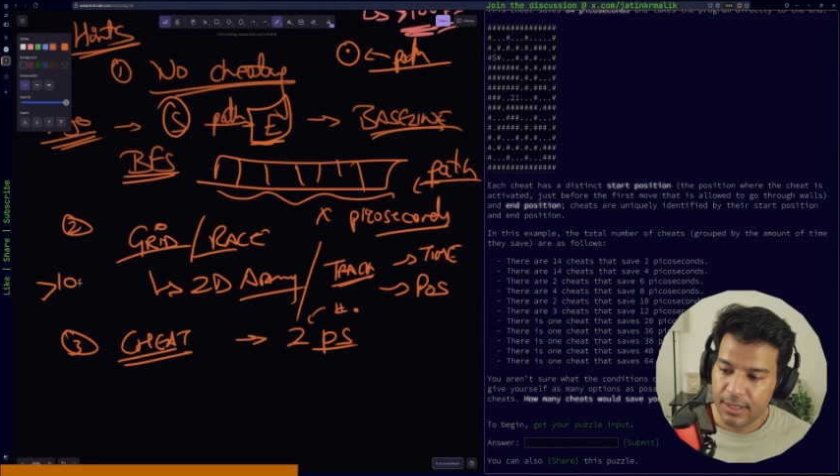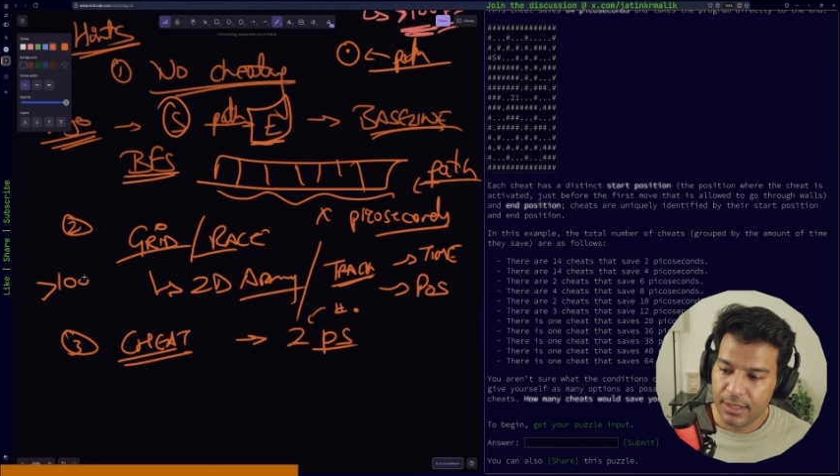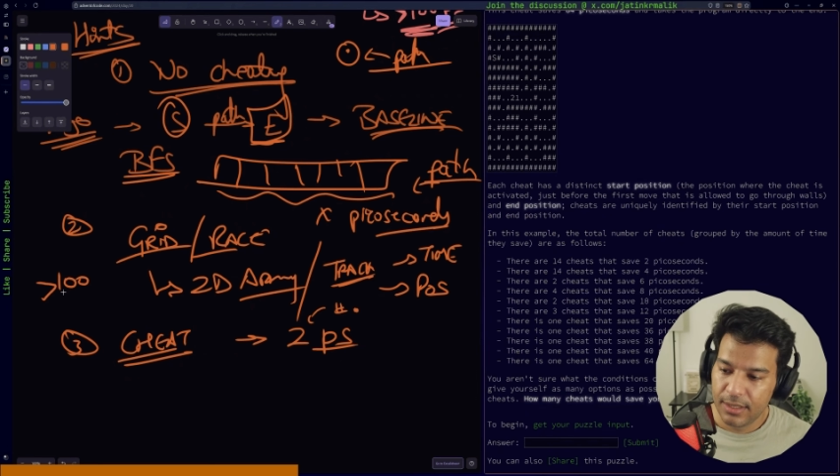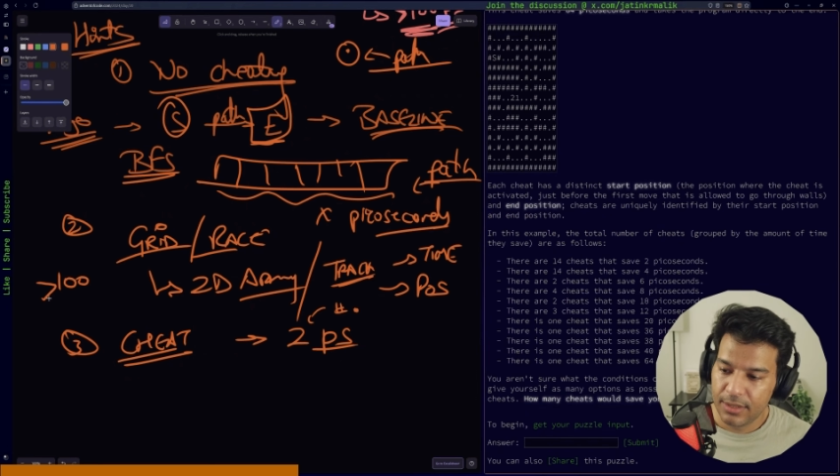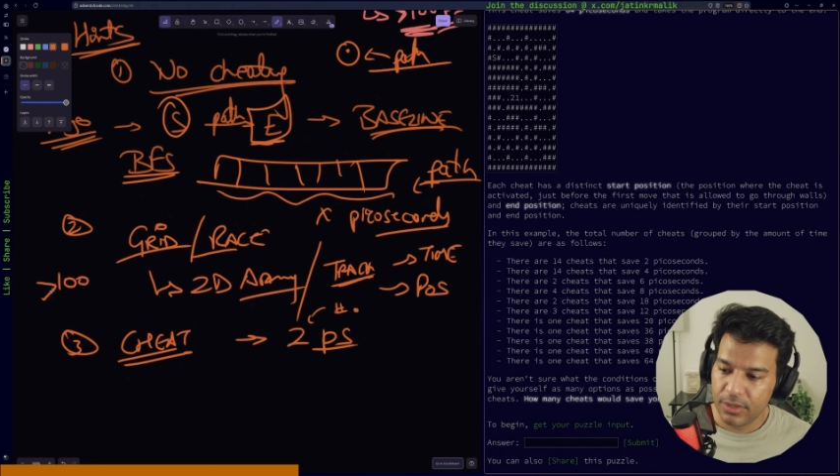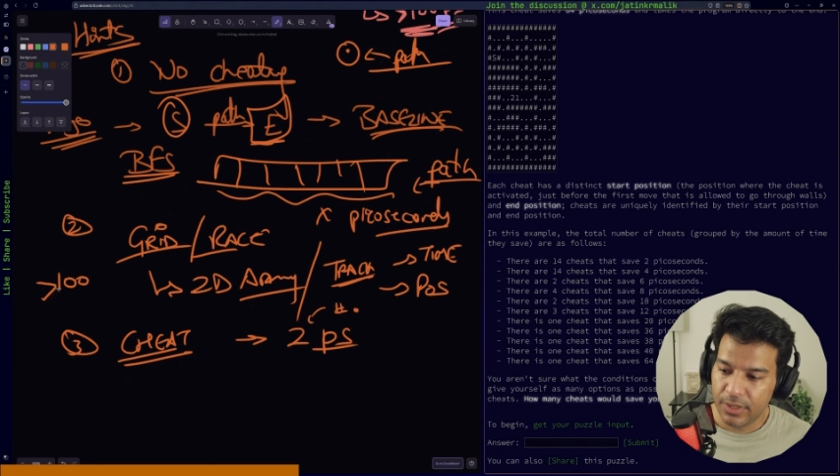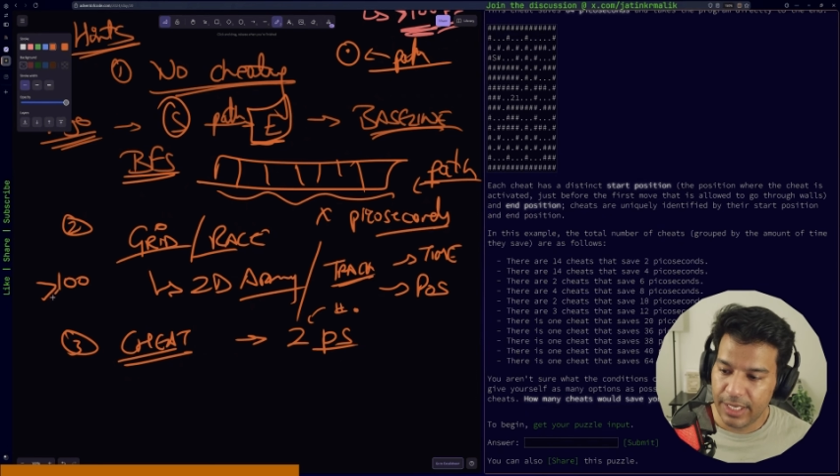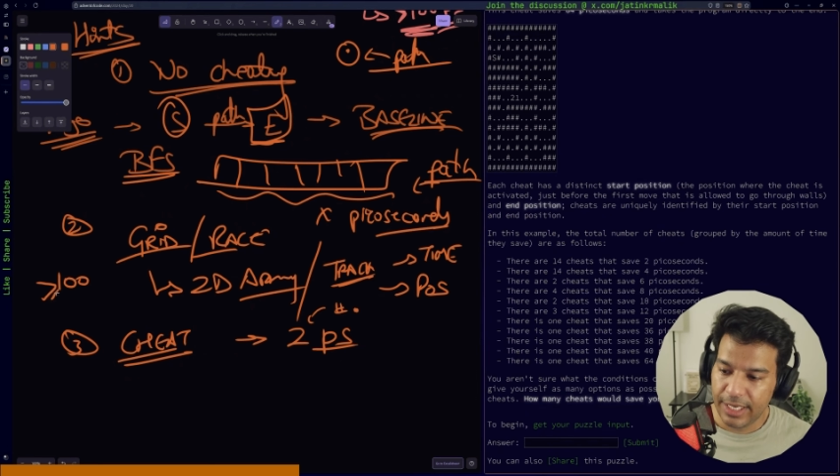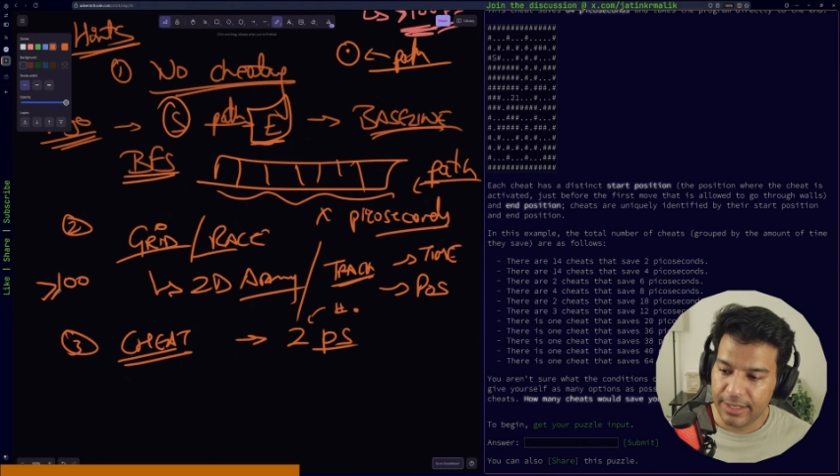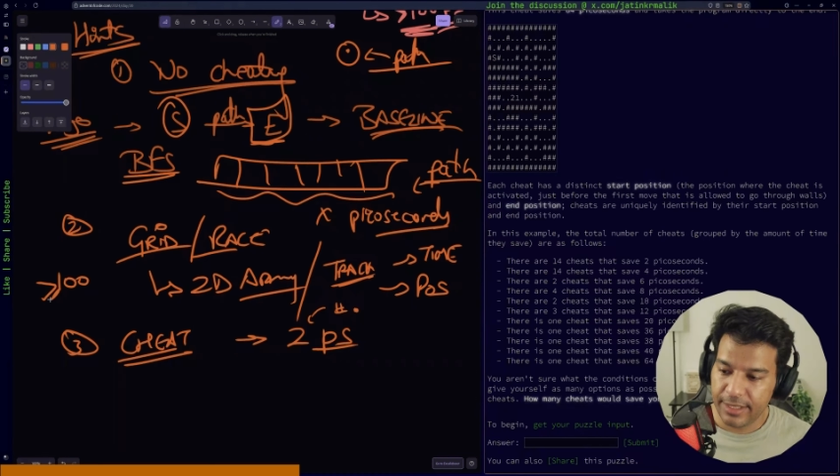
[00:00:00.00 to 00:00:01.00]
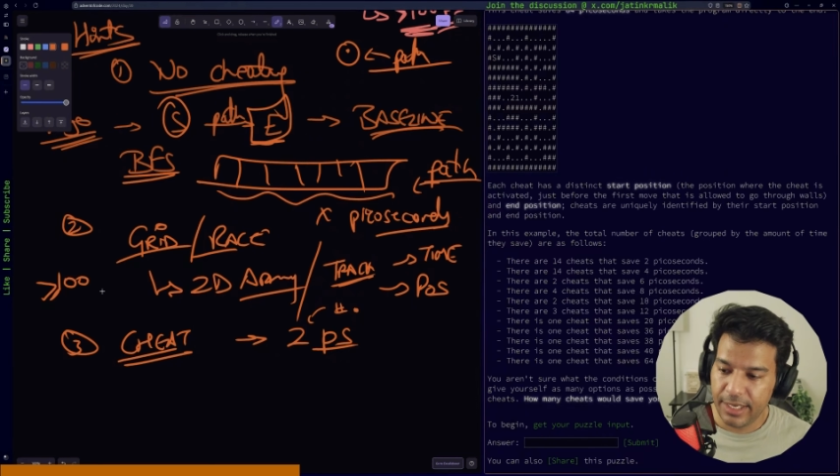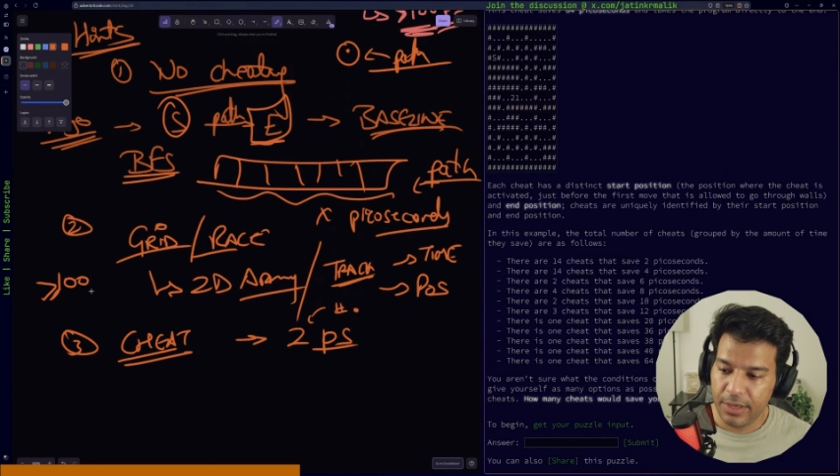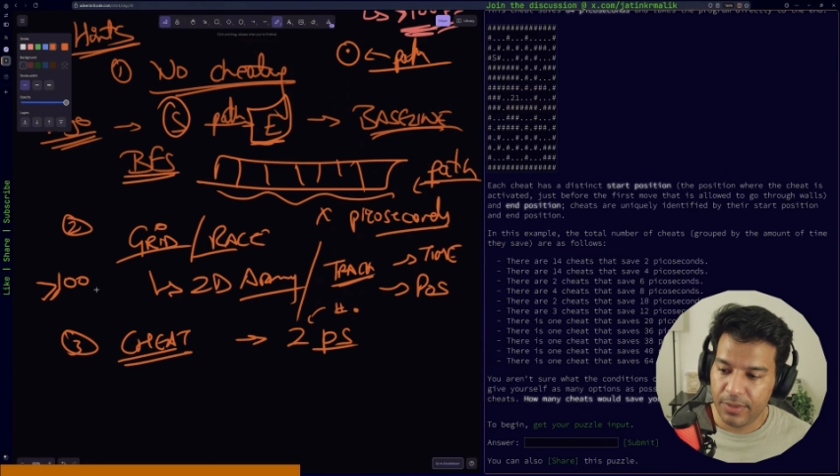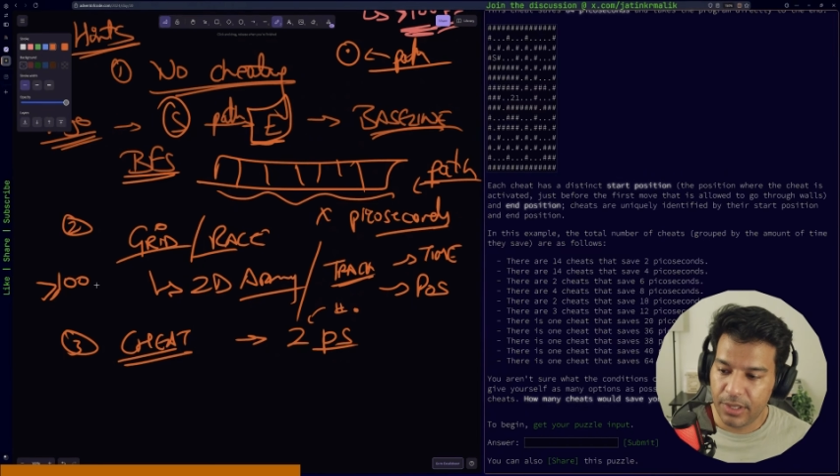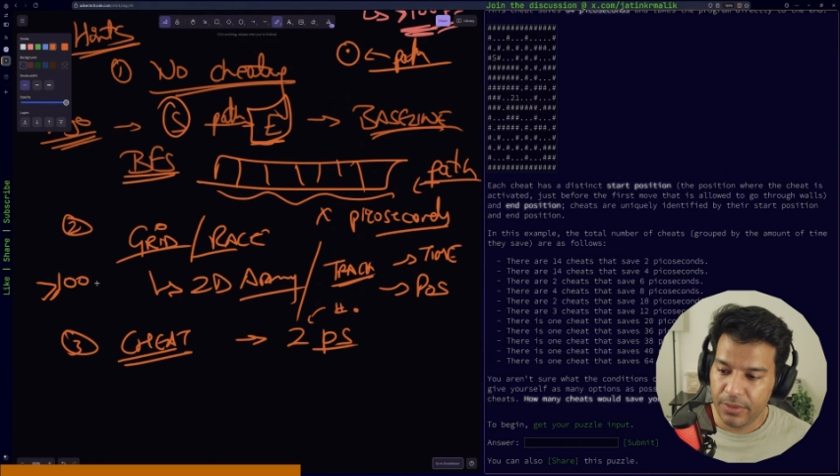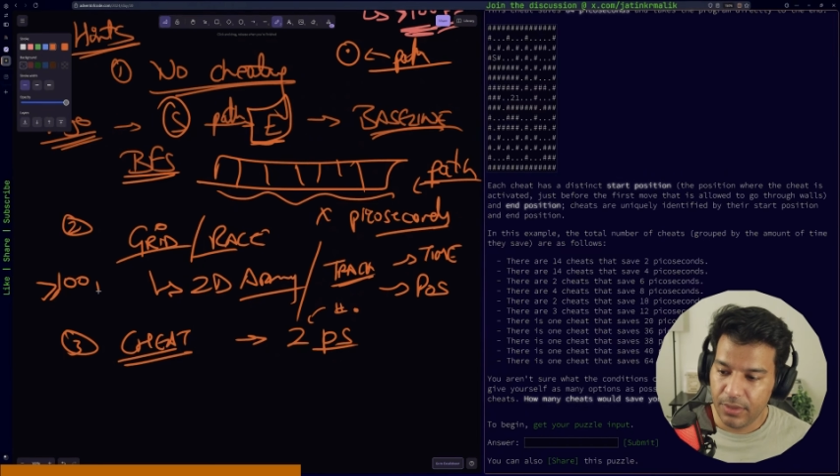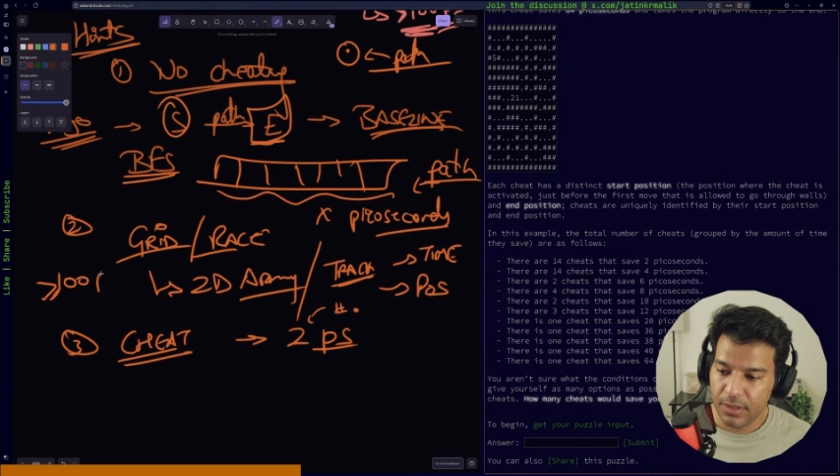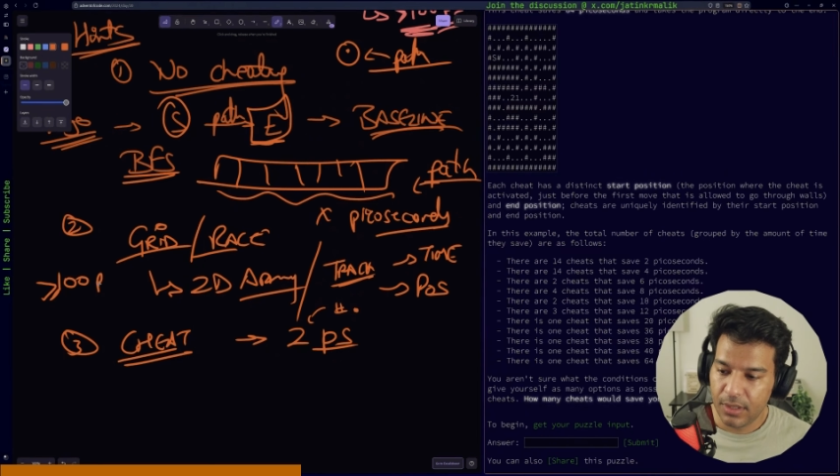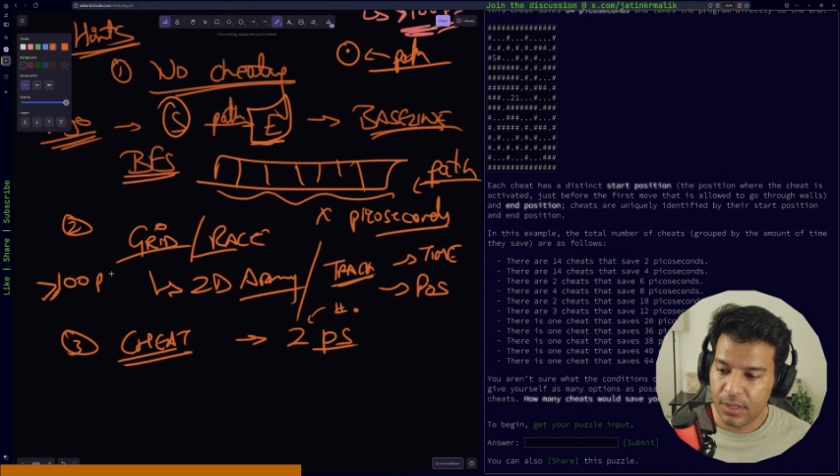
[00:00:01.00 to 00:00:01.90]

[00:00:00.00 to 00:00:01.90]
So greater than equal to